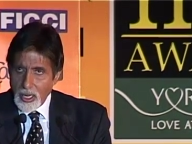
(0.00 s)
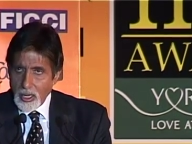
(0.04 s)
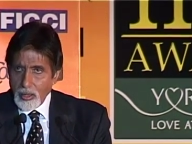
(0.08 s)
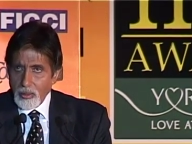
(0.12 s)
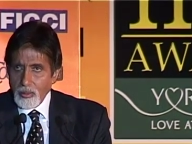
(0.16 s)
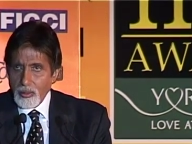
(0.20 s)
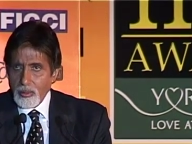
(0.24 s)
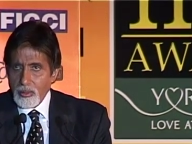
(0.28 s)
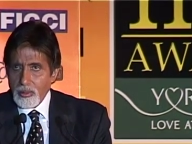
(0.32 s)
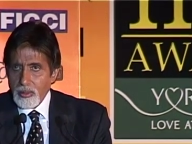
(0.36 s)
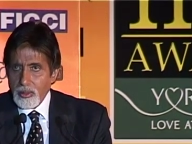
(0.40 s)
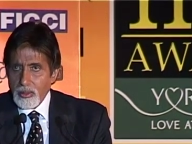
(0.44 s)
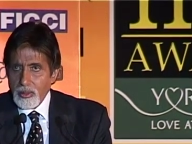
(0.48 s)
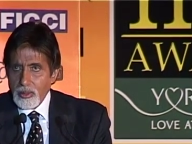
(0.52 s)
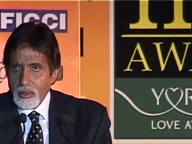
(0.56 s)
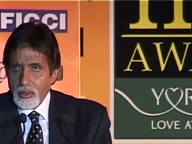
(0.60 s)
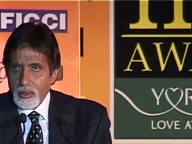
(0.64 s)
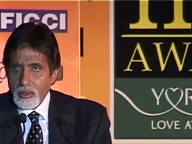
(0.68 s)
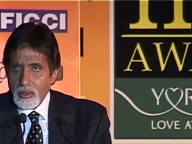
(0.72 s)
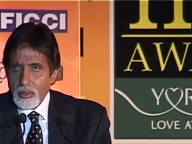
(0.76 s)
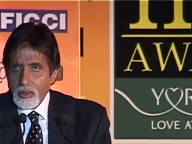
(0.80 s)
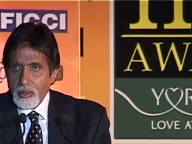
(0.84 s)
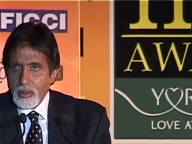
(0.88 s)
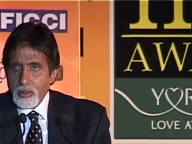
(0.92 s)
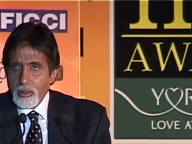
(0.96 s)
now,
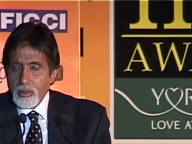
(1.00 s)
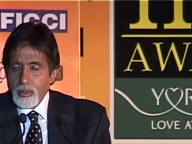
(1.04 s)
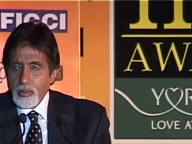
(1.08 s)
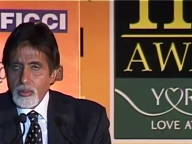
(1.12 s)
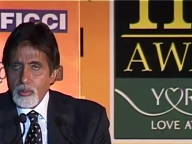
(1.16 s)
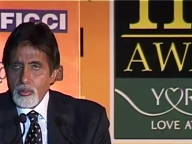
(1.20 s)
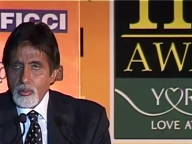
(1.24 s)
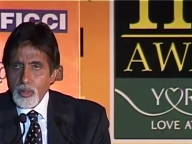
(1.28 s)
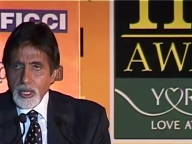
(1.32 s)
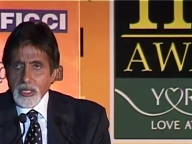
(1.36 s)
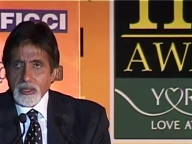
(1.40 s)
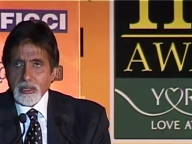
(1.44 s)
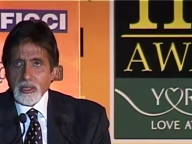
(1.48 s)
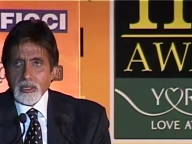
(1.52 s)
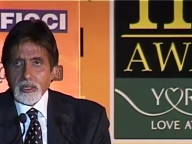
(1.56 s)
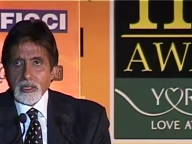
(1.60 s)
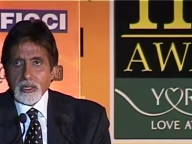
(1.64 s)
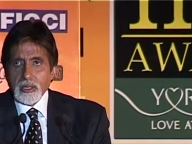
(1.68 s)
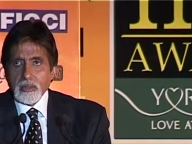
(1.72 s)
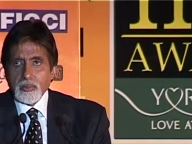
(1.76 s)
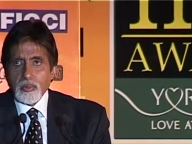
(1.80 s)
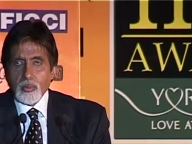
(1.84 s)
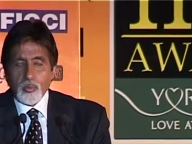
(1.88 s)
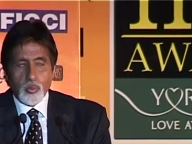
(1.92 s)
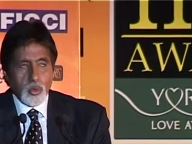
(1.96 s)
when
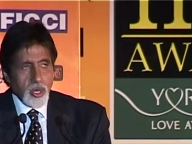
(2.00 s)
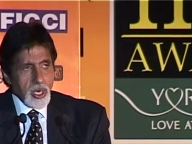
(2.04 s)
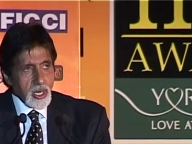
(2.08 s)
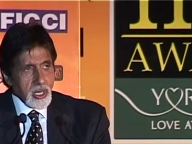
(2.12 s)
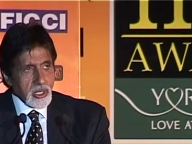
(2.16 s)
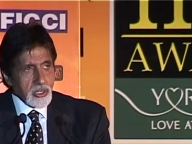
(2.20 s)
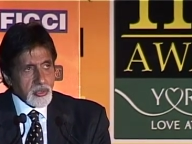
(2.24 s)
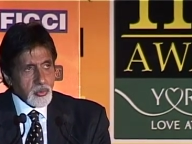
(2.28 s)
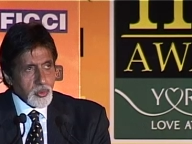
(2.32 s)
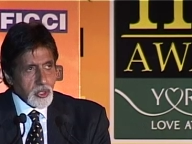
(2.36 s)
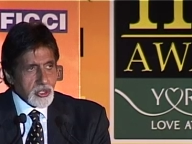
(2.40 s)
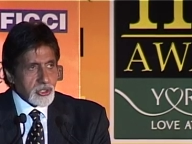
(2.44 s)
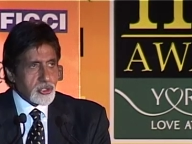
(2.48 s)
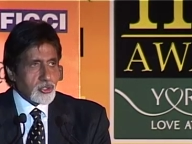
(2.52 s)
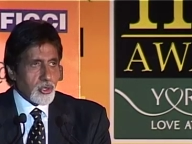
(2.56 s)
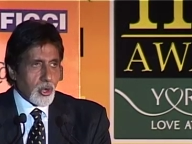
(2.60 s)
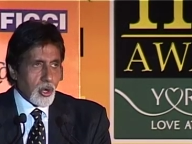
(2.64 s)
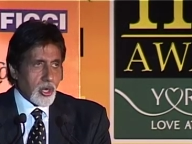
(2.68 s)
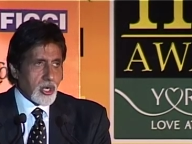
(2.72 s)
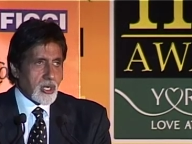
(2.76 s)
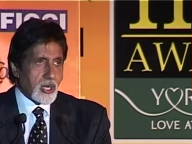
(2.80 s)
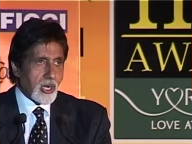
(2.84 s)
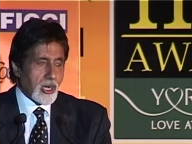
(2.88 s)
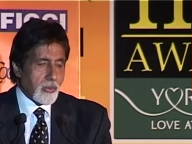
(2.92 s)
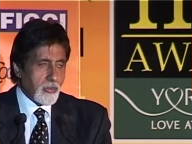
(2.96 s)
the world will
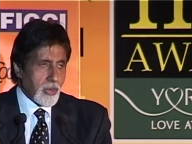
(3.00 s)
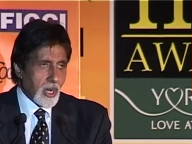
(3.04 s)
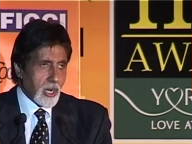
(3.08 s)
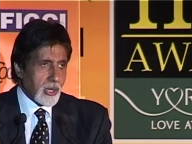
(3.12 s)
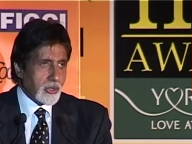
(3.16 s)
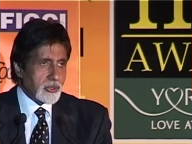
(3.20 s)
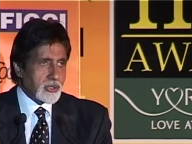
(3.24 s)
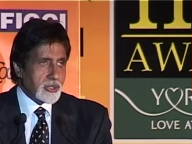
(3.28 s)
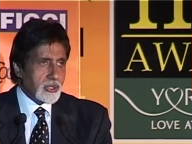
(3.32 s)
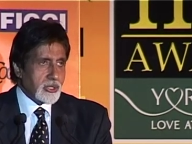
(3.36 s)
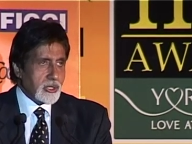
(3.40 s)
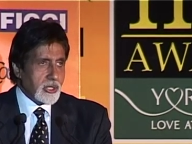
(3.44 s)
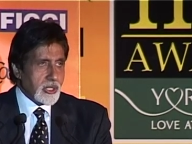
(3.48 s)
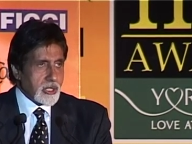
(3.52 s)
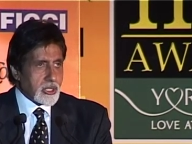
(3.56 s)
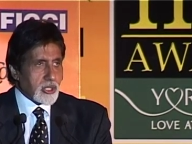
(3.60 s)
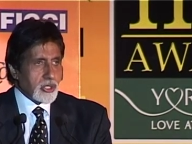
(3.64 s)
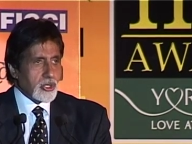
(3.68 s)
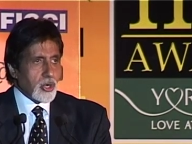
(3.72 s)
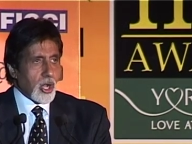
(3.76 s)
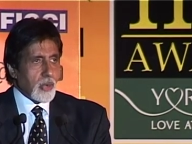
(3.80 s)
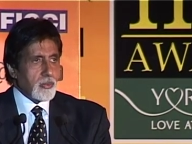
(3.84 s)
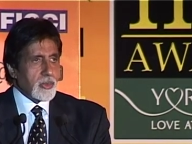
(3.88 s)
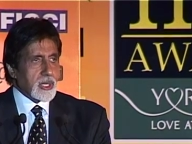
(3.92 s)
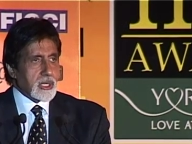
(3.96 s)
talk about
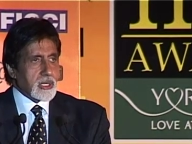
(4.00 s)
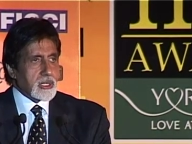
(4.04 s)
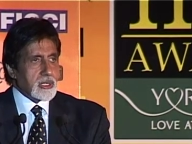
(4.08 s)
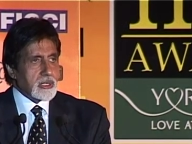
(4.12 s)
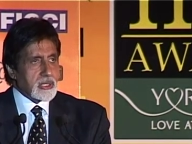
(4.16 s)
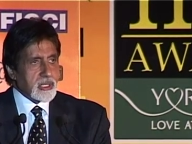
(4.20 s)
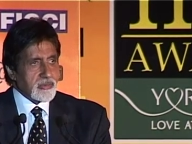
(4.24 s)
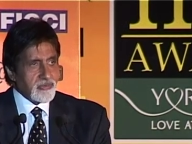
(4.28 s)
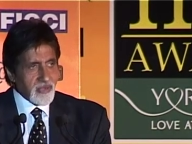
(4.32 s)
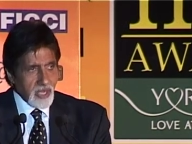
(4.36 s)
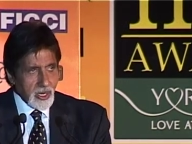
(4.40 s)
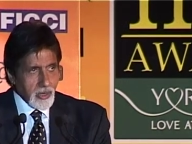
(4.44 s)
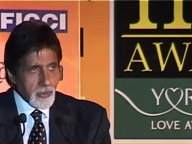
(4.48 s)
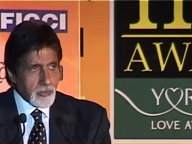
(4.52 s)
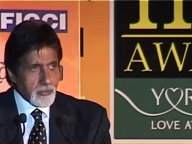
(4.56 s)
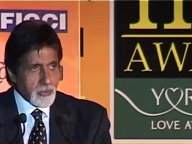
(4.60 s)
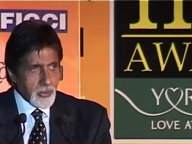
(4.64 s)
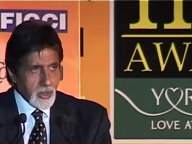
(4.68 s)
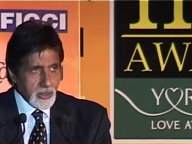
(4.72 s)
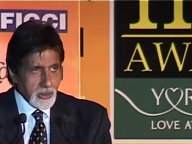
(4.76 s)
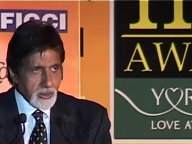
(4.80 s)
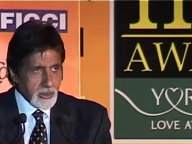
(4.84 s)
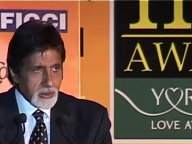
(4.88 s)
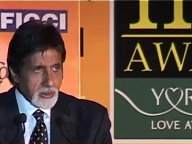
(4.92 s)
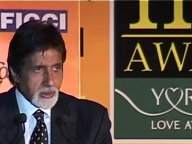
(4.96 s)
economic
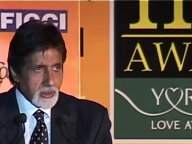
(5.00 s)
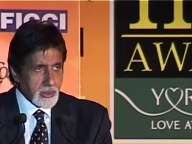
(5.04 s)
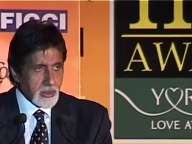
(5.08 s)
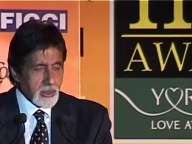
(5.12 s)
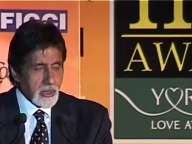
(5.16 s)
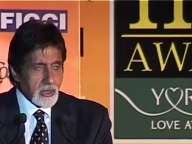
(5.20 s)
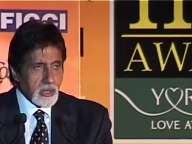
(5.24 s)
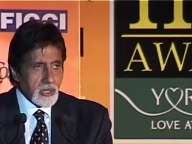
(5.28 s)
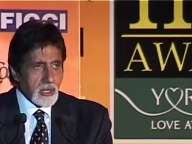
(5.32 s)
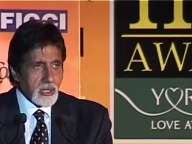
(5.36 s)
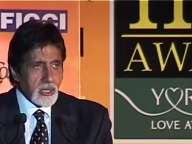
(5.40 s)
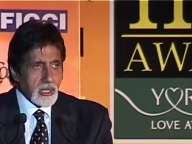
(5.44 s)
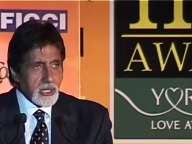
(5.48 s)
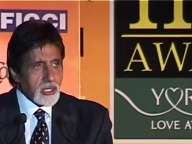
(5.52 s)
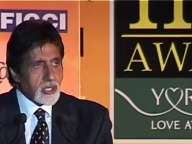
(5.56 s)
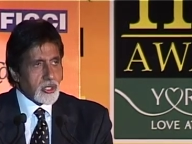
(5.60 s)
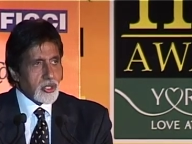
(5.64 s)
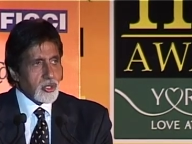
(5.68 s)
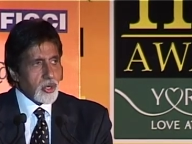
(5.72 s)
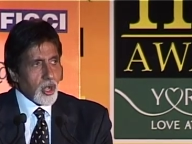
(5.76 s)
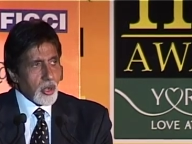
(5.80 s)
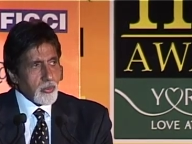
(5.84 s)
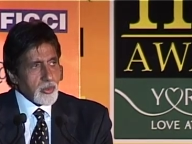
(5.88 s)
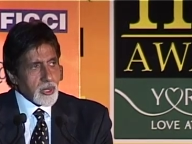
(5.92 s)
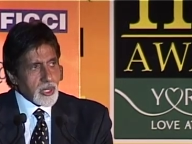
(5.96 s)
development,
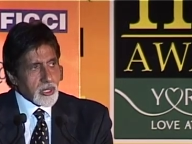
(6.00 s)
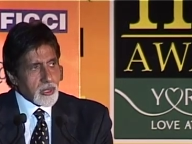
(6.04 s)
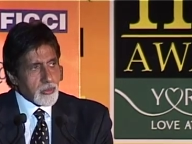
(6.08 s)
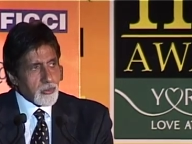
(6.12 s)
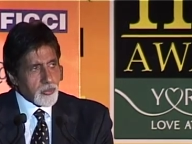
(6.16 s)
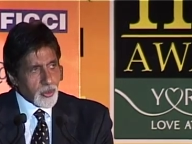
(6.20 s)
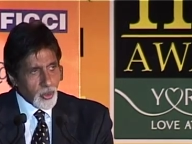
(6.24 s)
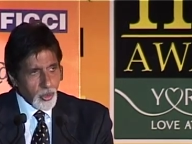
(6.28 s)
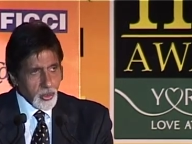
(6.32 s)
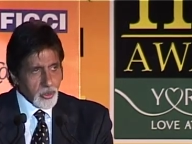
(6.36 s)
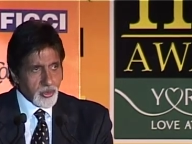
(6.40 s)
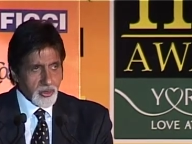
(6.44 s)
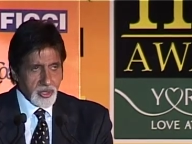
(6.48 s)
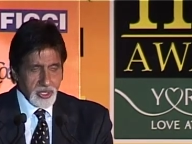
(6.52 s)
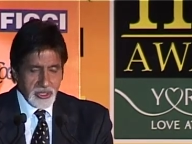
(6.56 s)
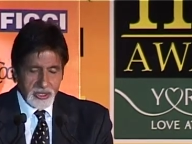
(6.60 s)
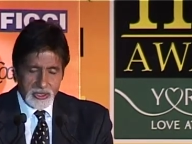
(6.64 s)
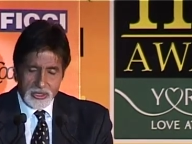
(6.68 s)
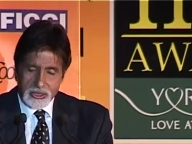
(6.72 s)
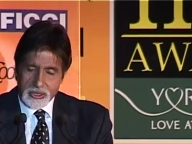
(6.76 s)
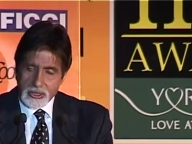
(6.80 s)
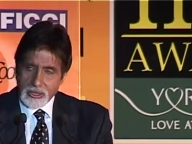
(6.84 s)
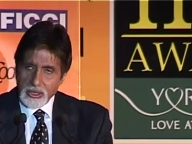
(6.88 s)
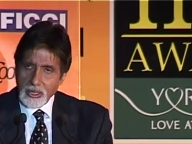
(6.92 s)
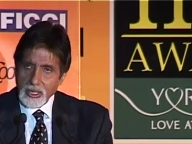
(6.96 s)
economic
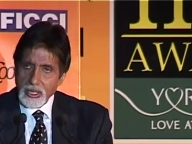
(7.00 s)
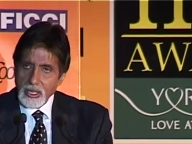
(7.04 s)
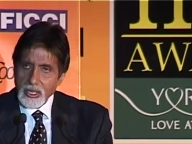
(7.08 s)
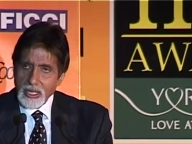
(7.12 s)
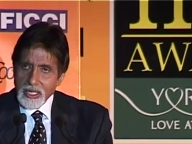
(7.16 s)
progress,